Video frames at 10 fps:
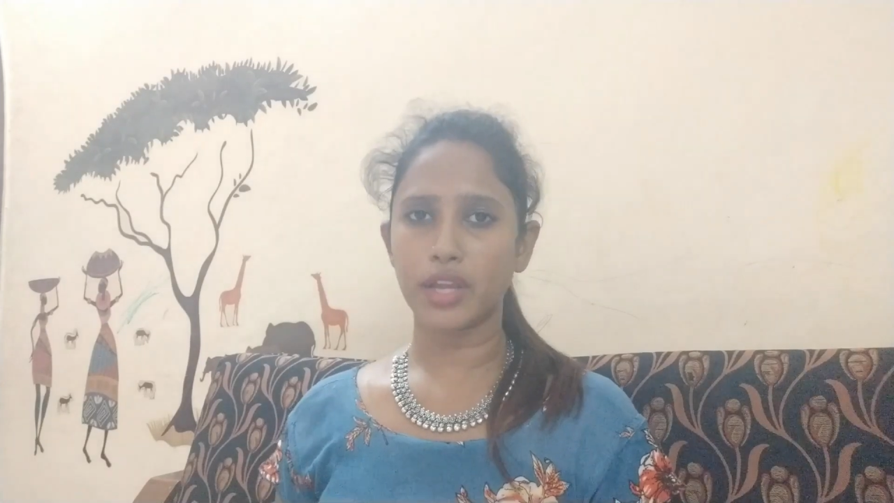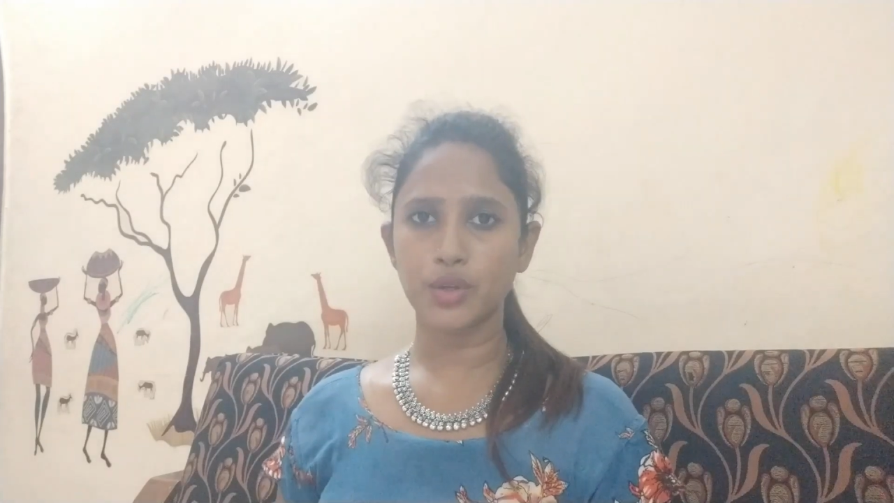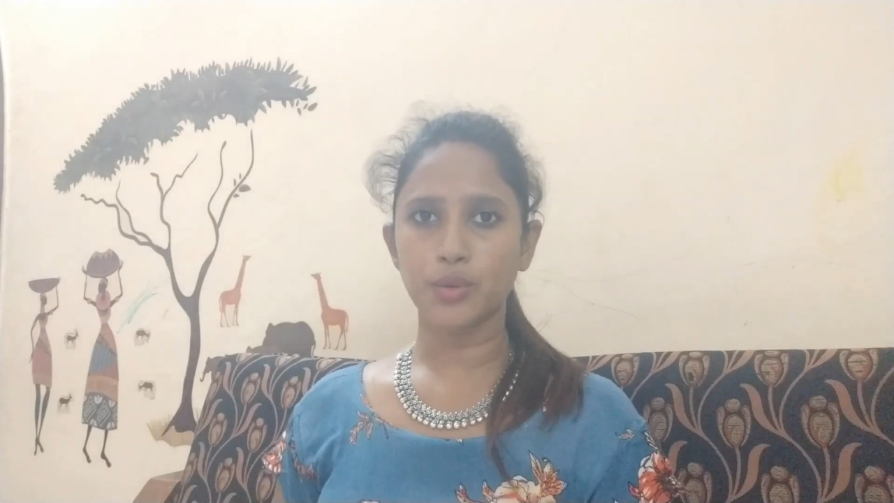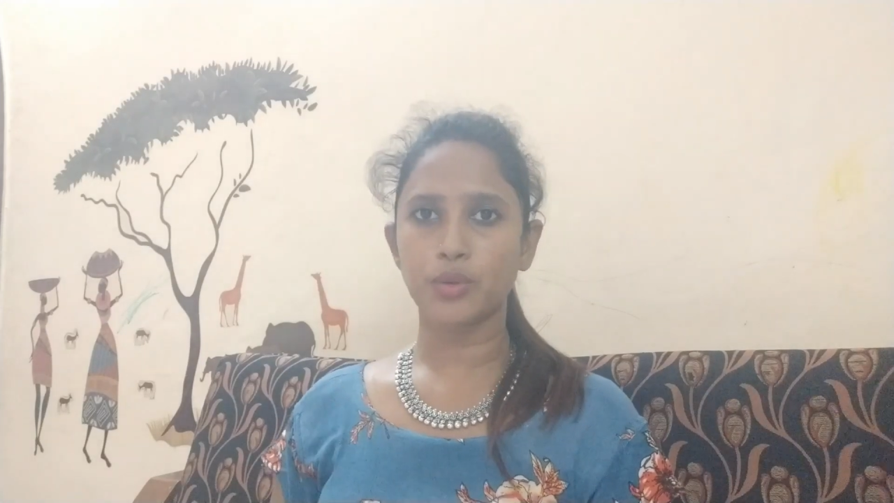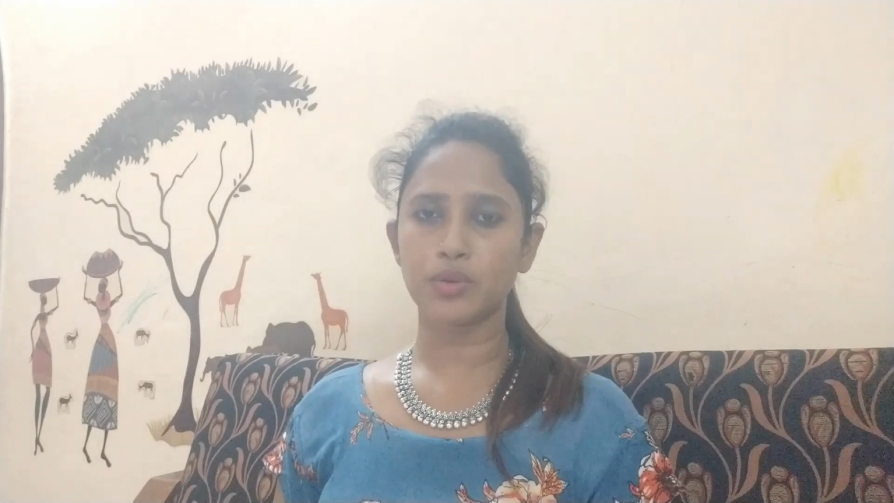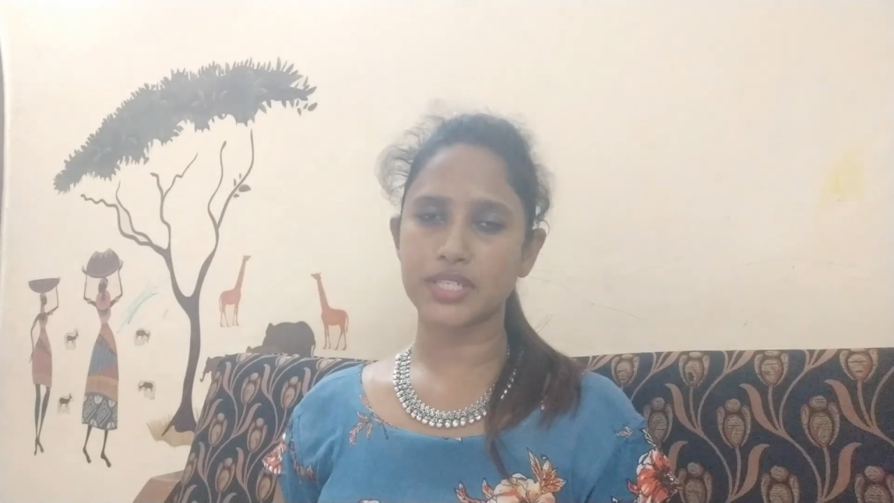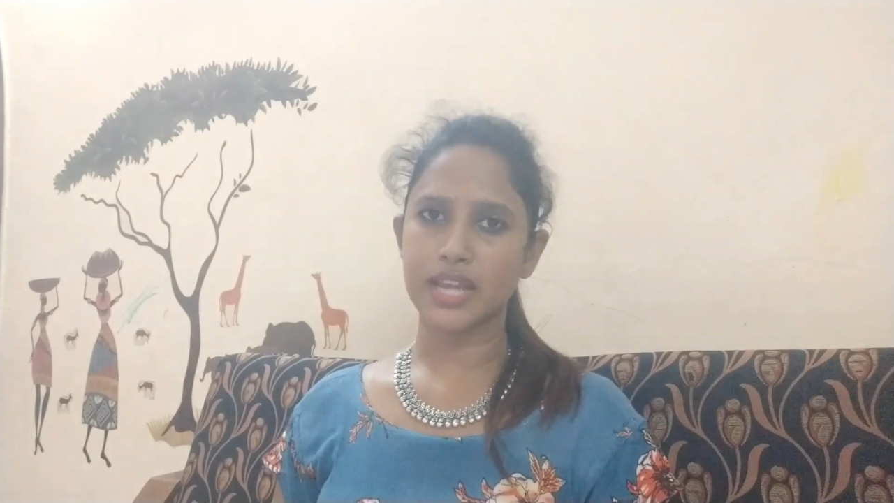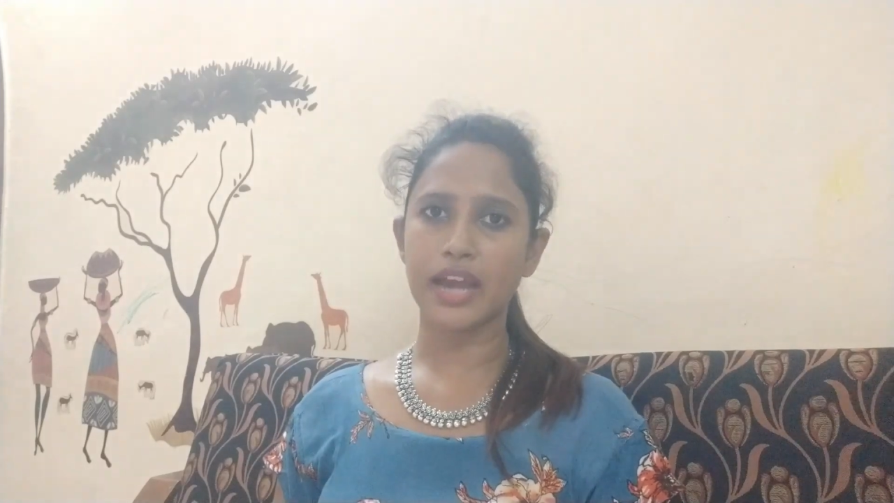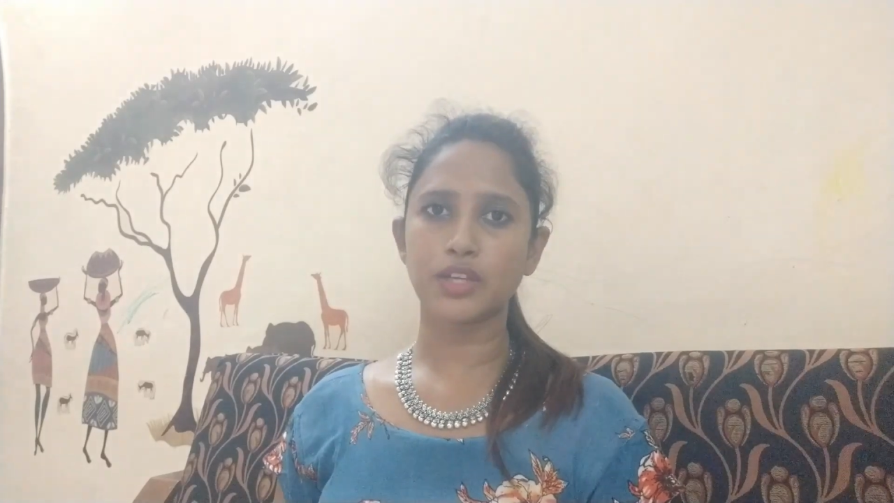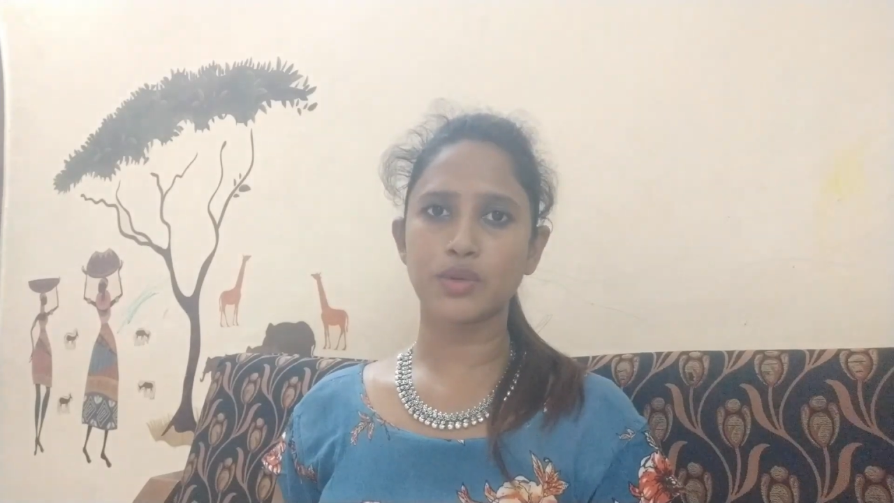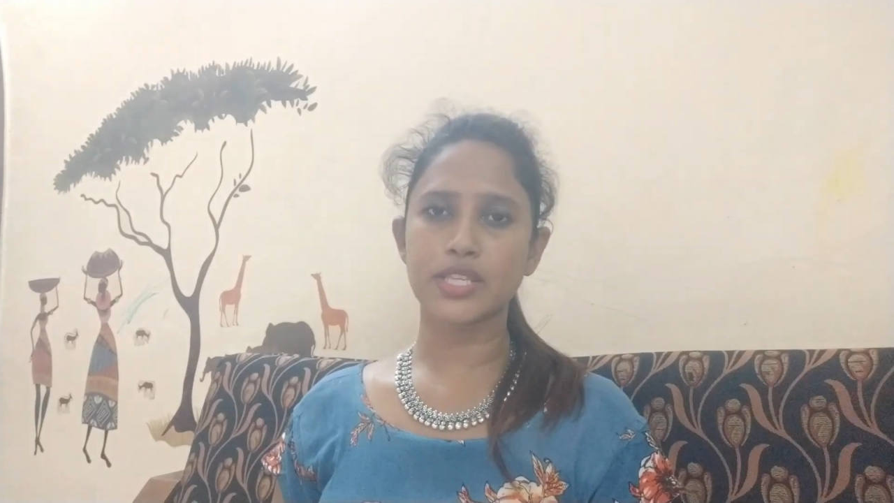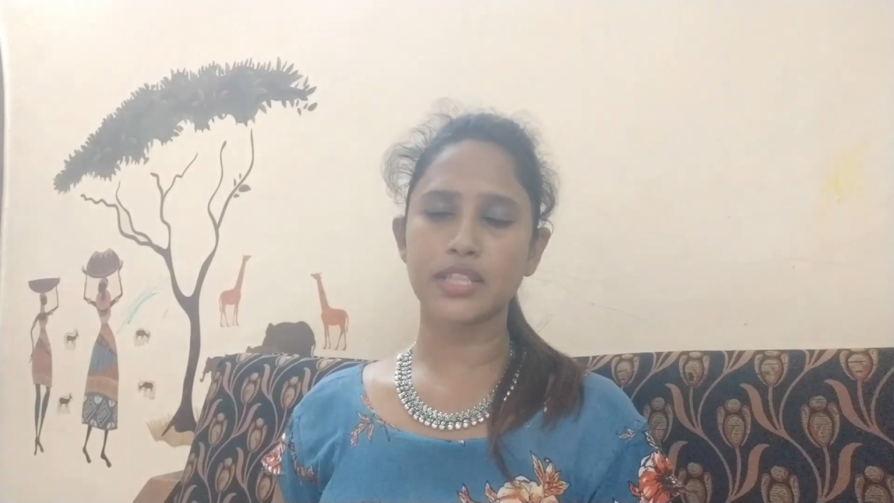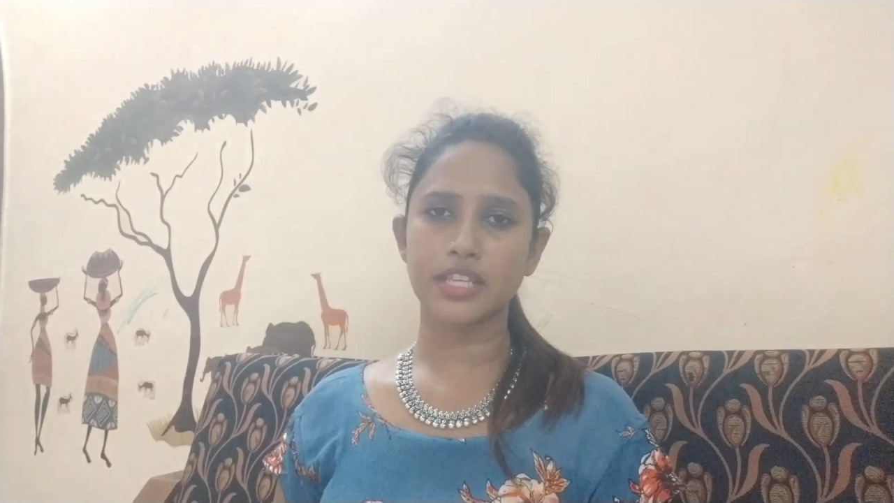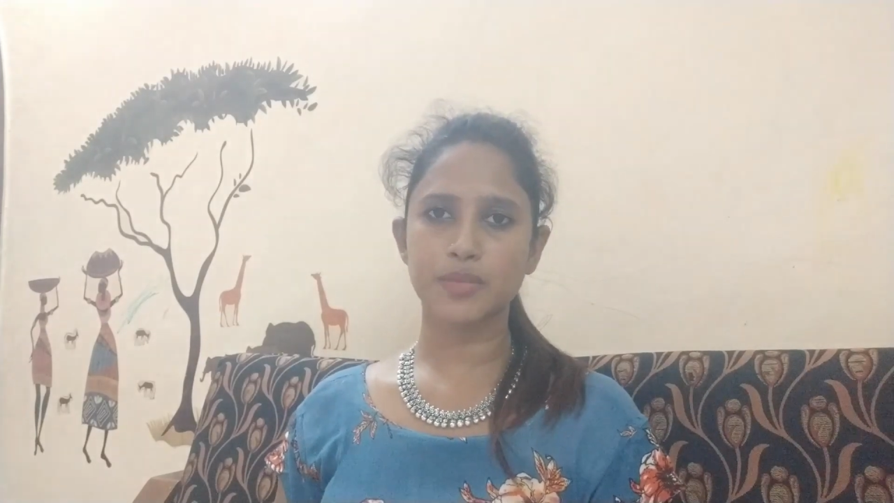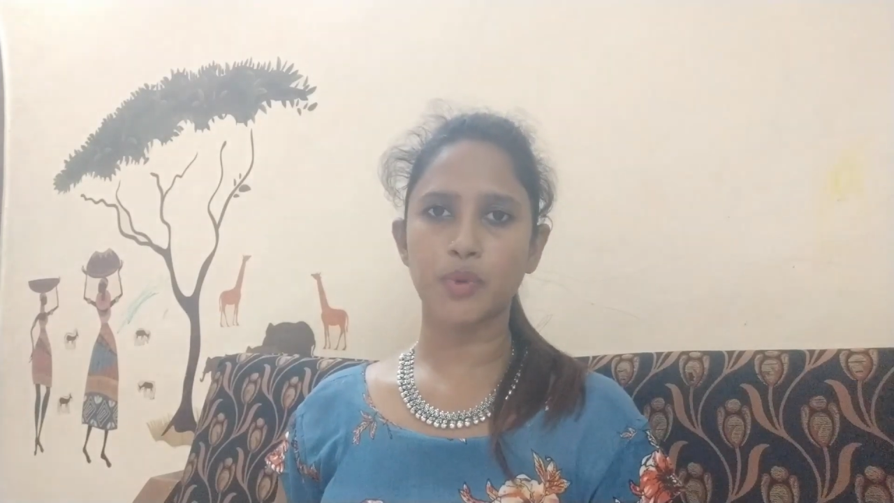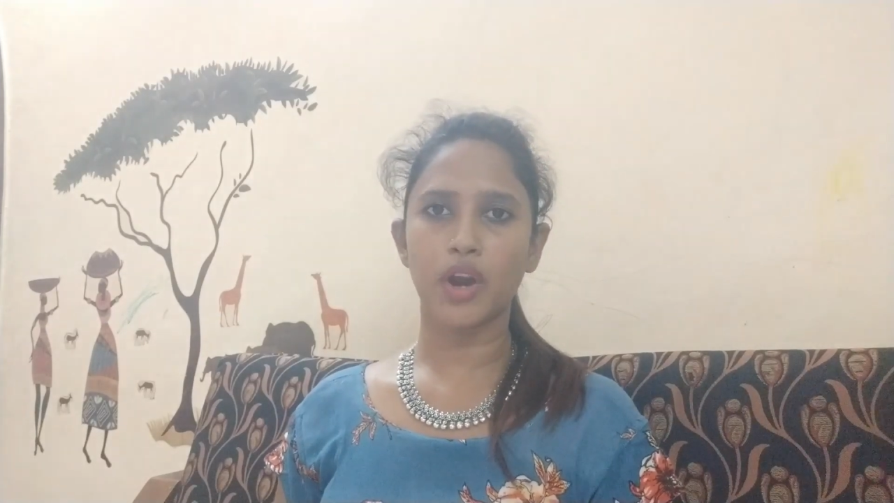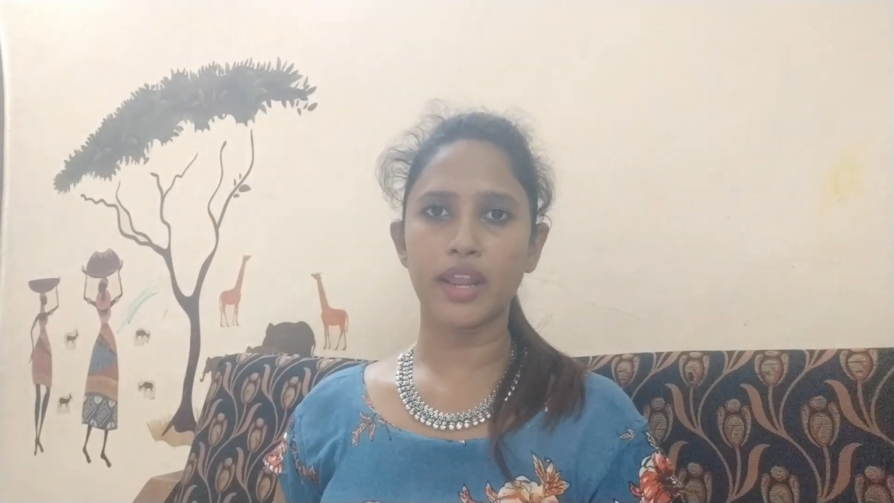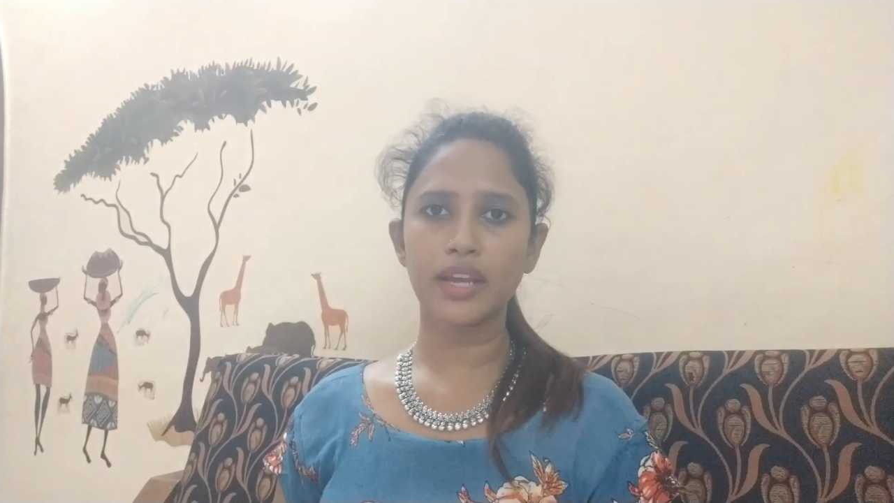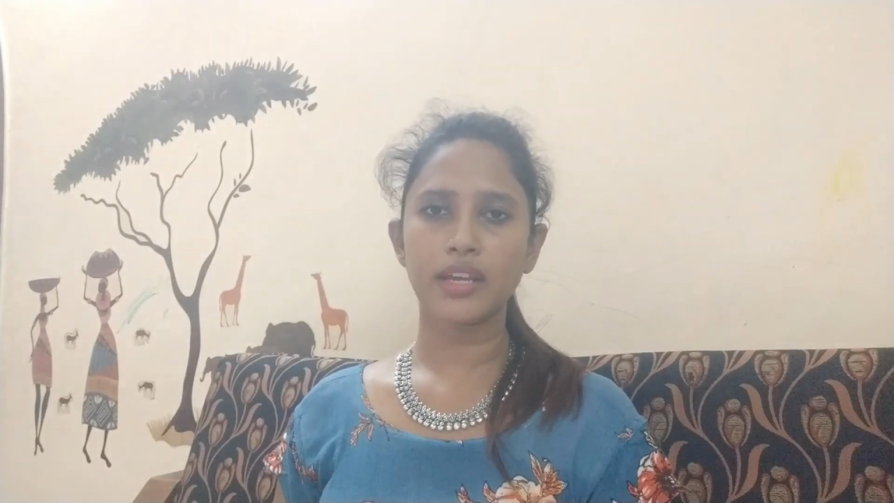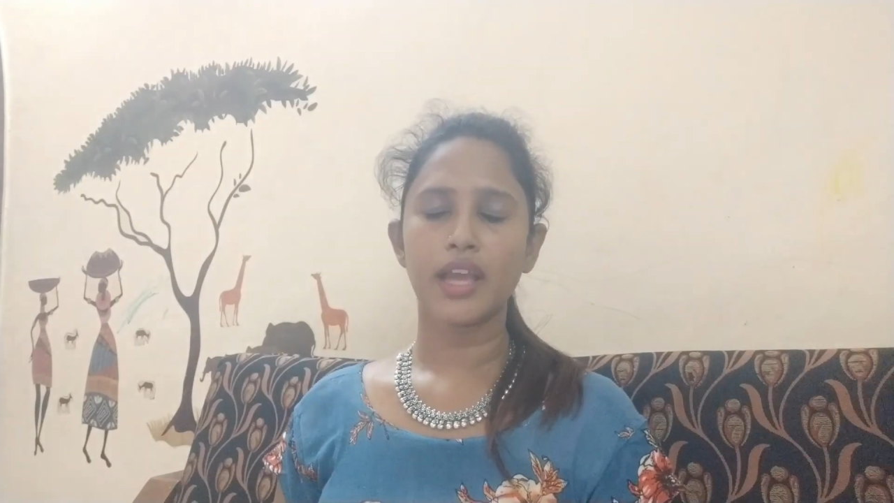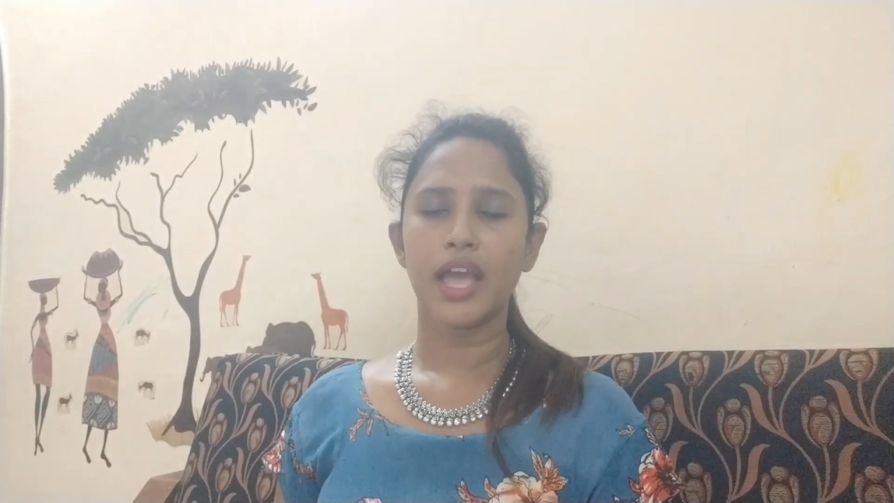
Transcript: you start using this product.